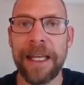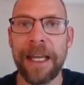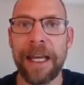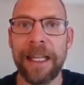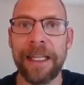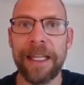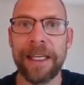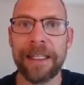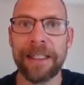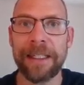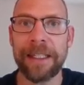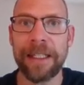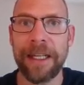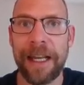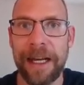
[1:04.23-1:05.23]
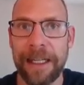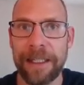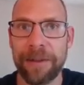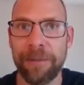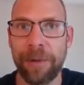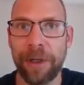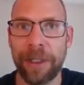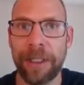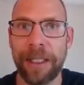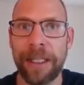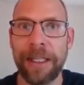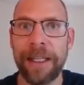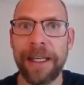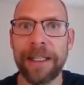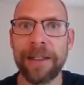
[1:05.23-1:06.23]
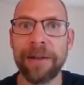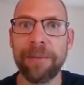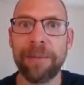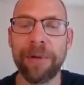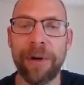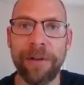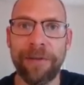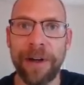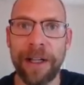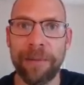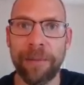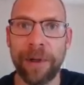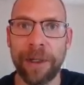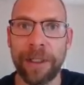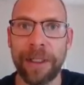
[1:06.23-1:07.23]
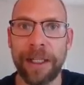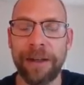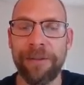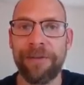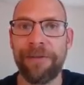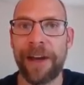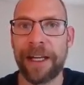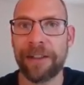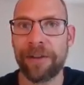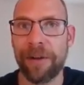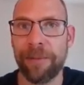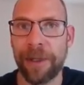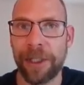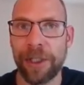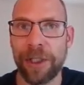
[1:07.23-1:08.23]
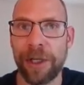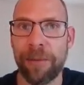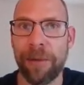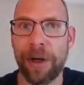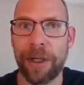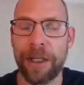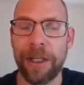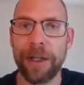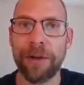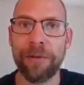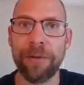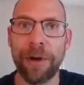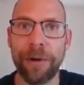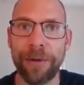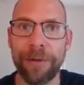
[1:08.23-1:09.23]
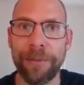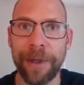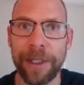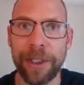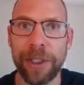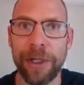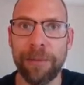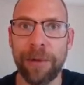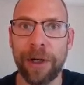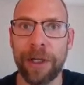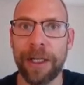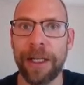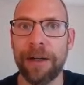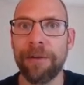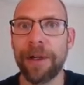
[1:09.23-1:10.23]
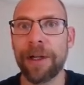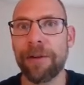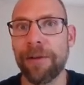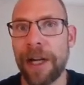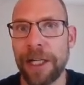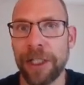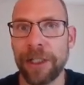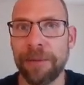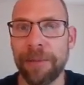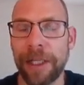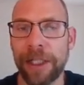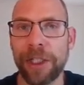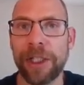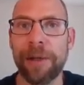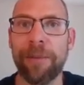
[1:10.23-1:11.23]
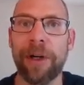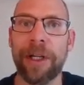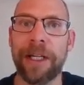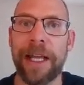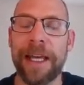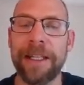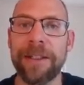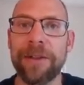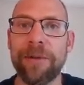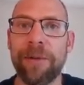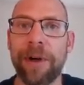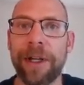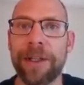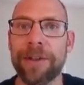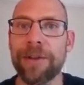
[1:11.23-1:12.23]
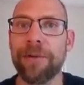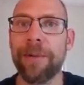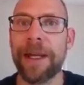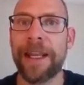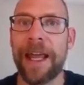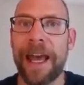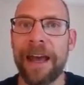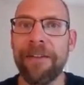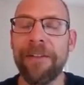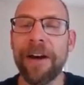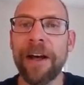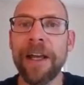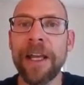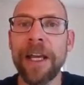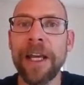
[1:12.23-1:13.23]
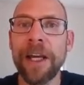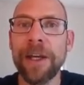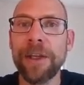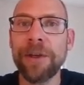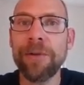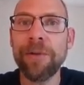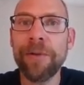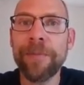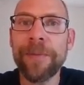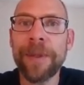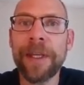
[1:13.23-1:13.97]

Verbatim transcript: a latent class model, a latent profile model, a factor mixture model, a growth mixture model, a regression mixture model, and so on. So whenever you